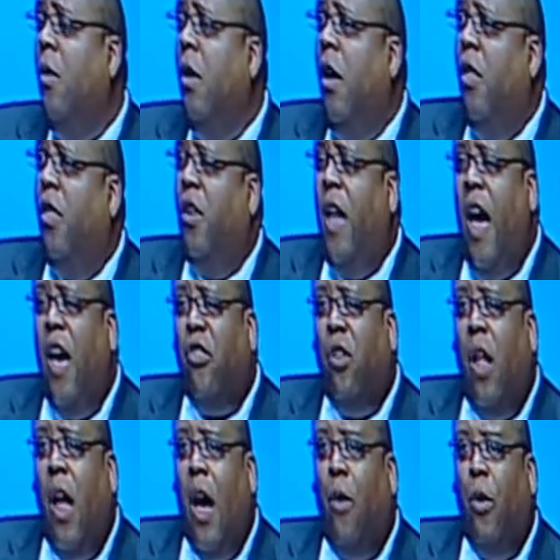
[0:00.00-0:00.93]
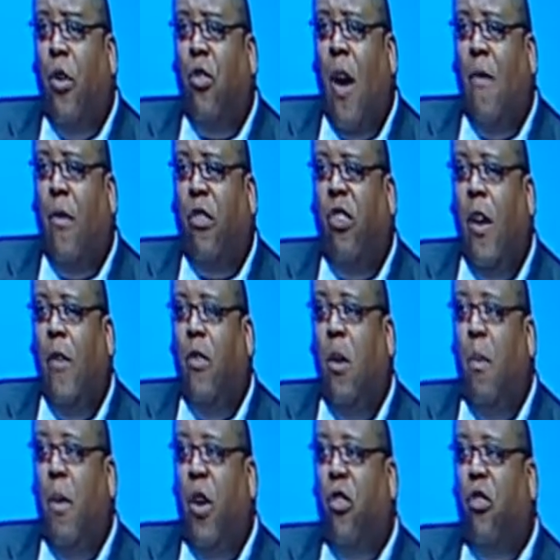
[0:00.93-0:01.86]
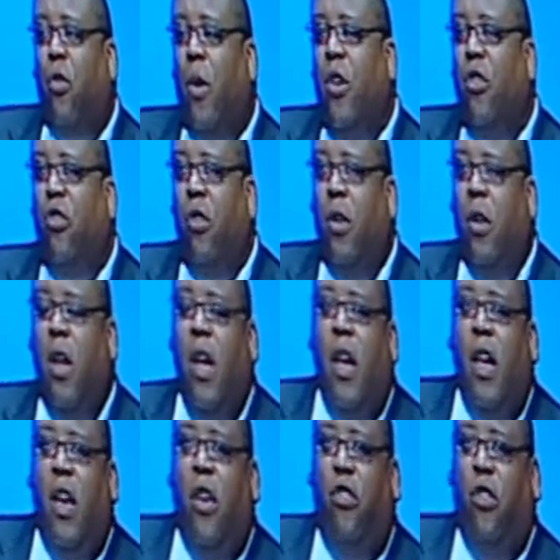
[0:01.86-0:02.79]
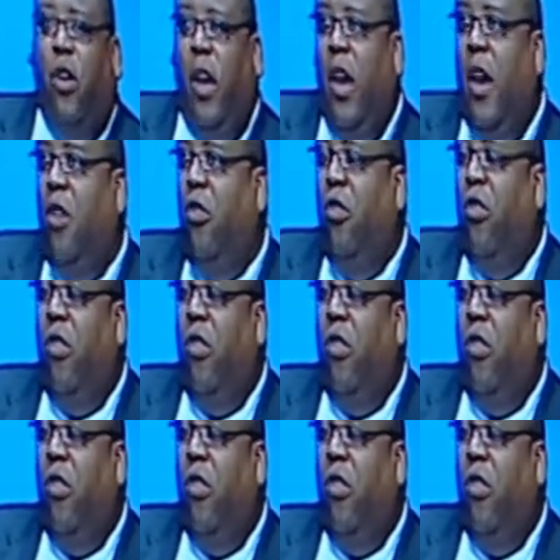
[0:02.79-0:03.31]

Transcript: the National Highway Traffic Safety Administration is an agency